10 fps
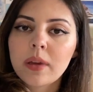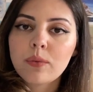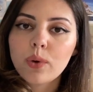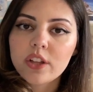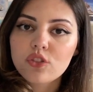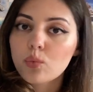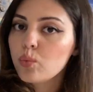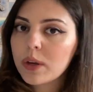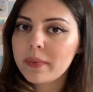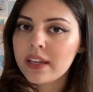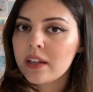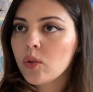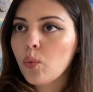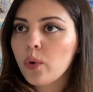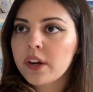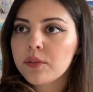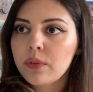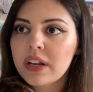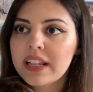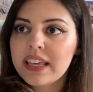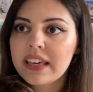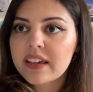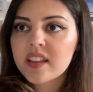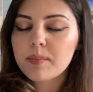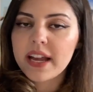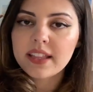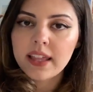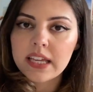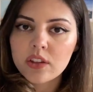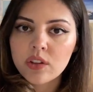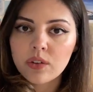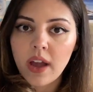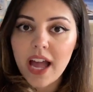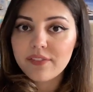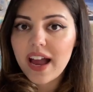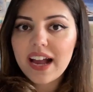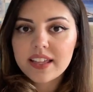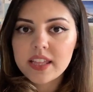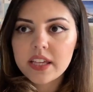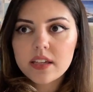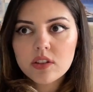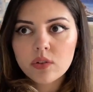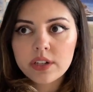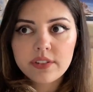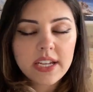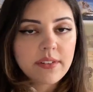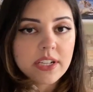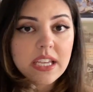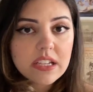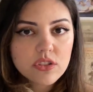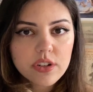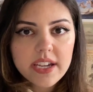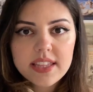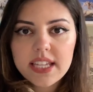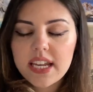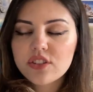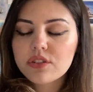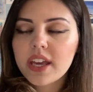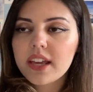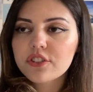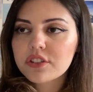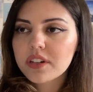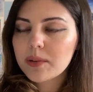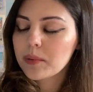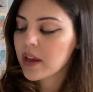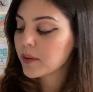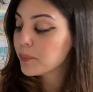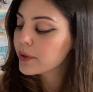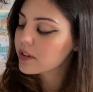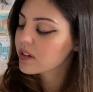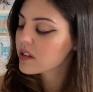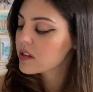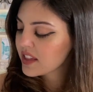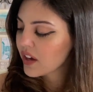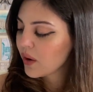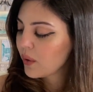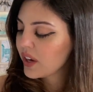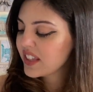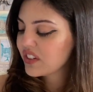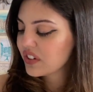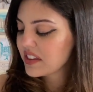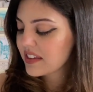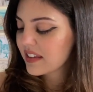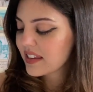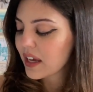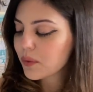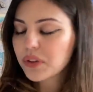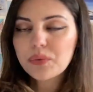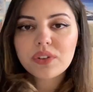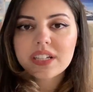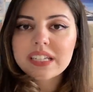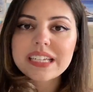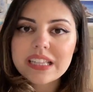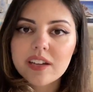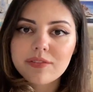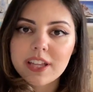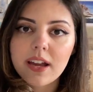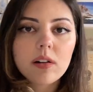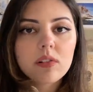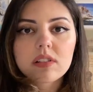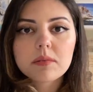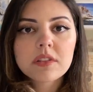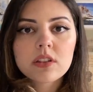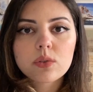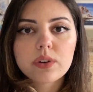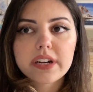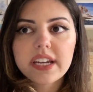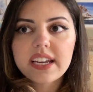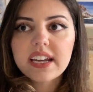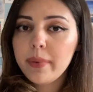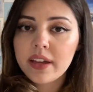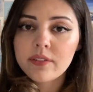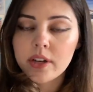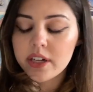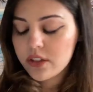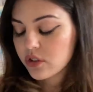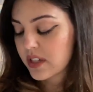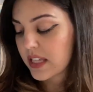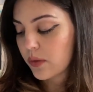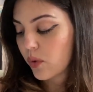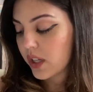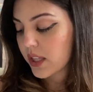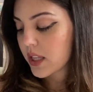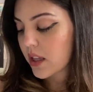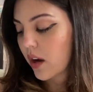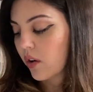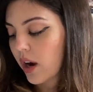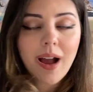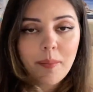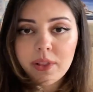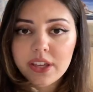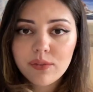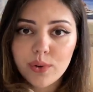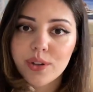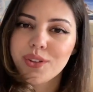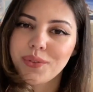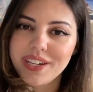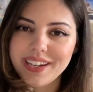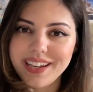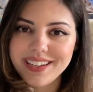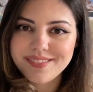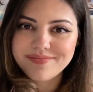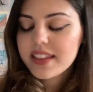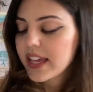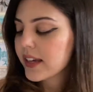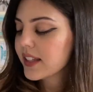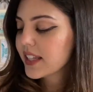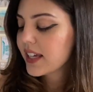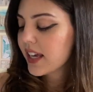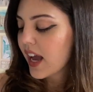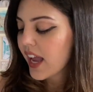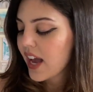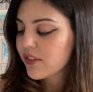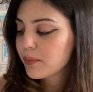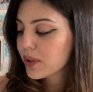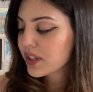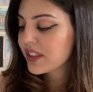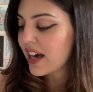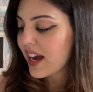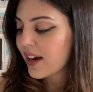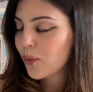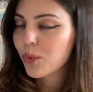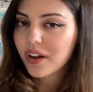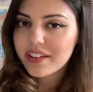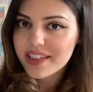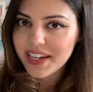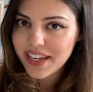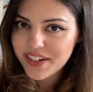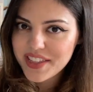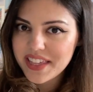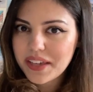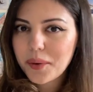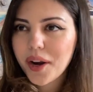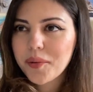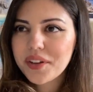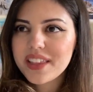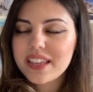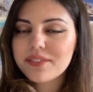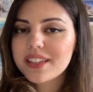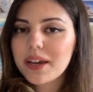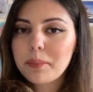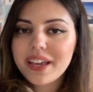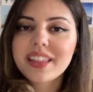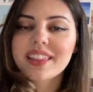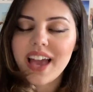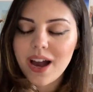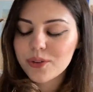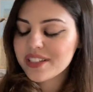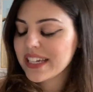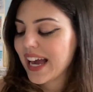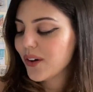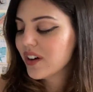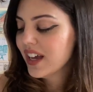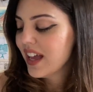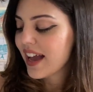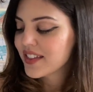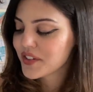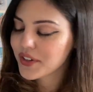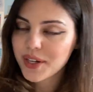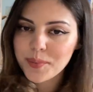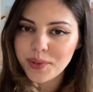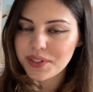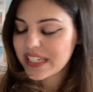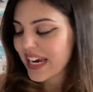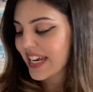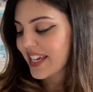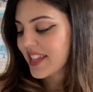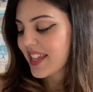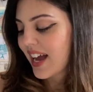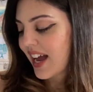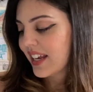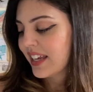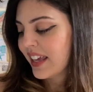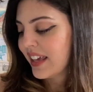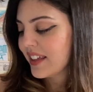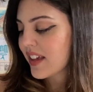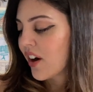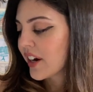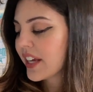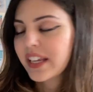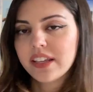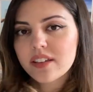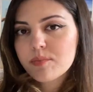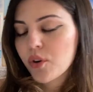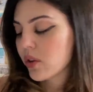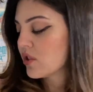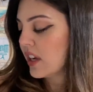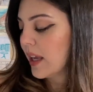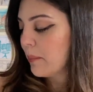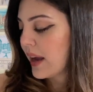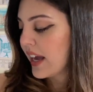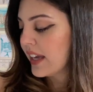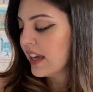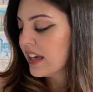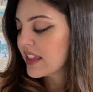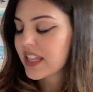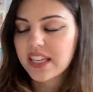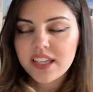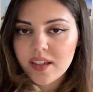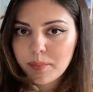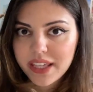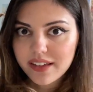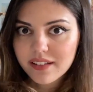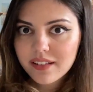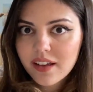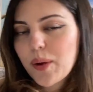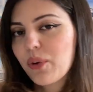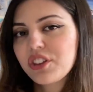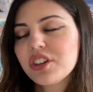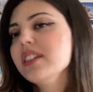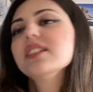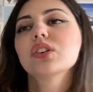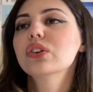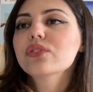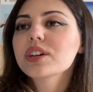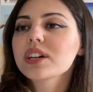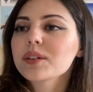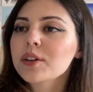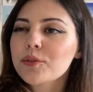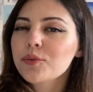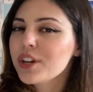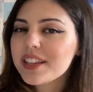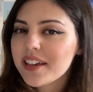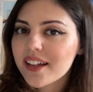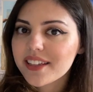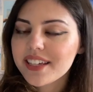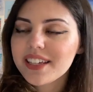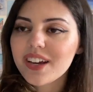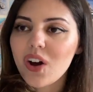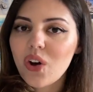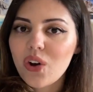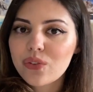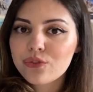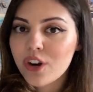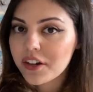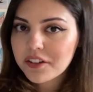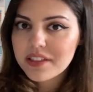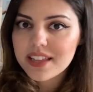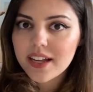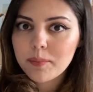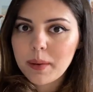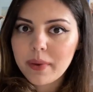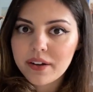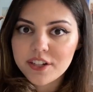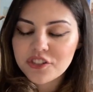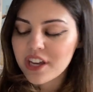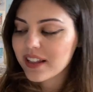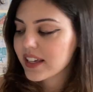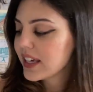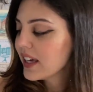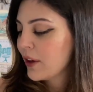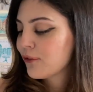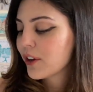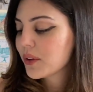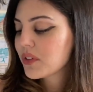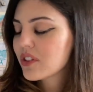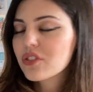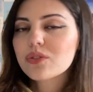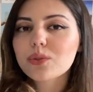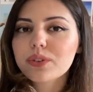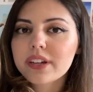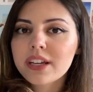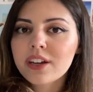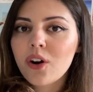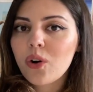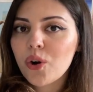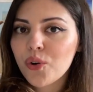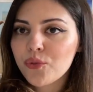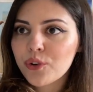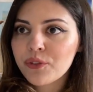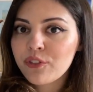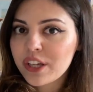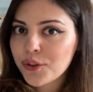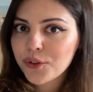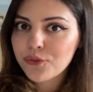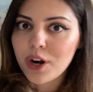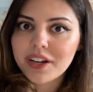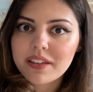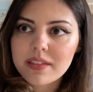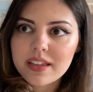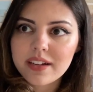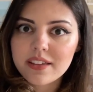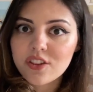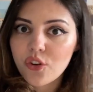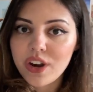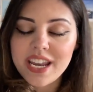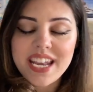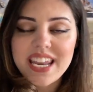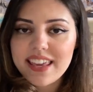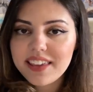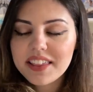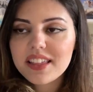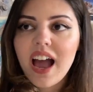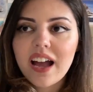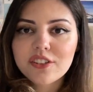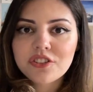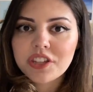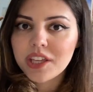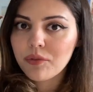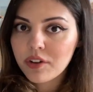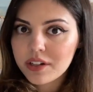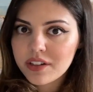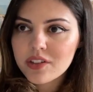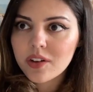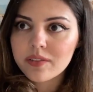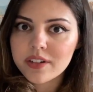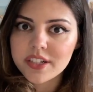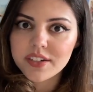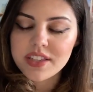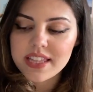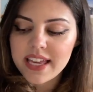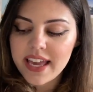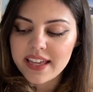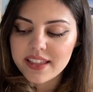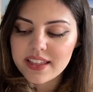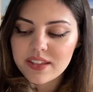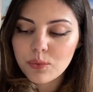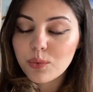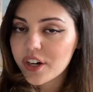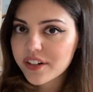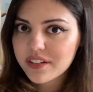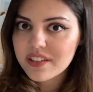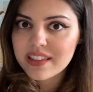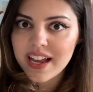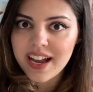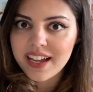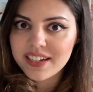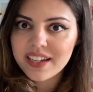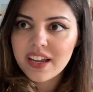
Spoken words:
in which women weren't really expected to have access or even have an interest in education and books. So it just sounds really lovely, a wholesome story, but a very interesting one. So I'm looking forward to reading it. Secondly, I have a book that was an ARC when I received it, but it's out now as of a couple of days, and it is Our Hideous Progeny by C.E. McGill, which is sort of a retelling of Frankenstein by Mary Shelley. It follows the story of Victor Frankenstein's great niece as she rediscovers his works and